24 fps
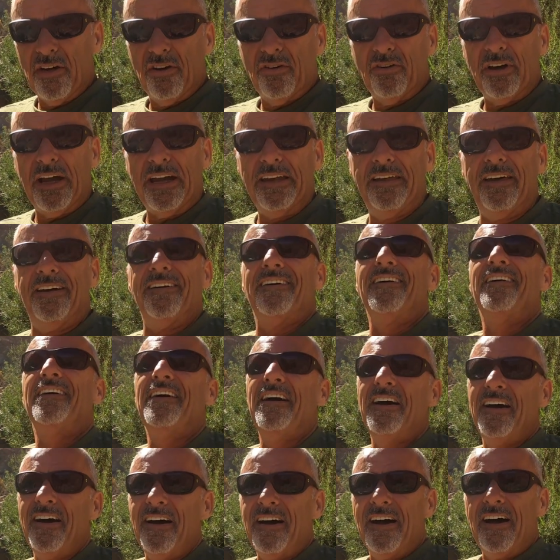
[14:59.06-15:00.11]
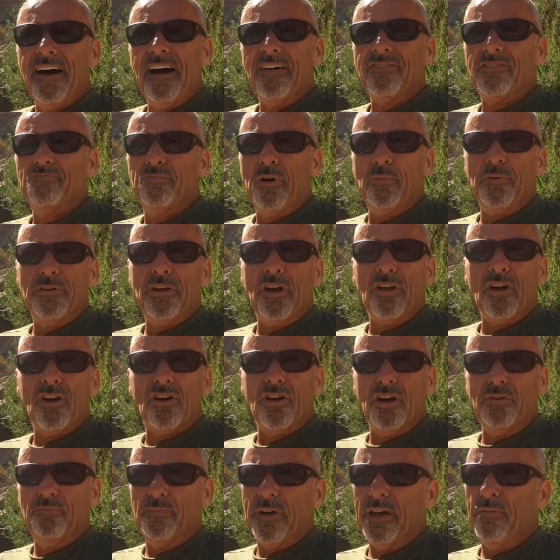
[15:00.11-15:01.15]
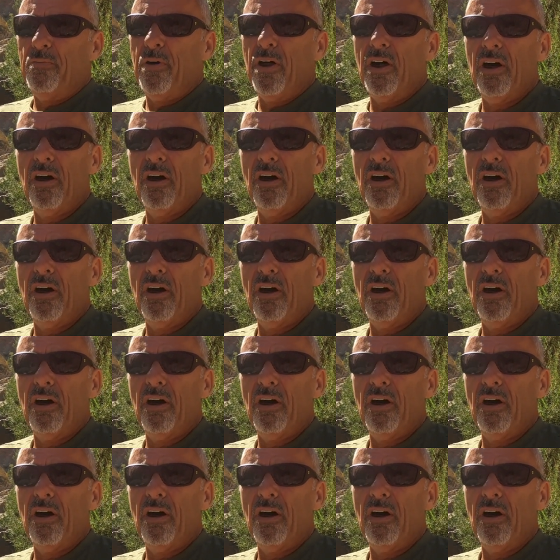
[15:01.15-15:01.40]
Right, I've come up another good bit.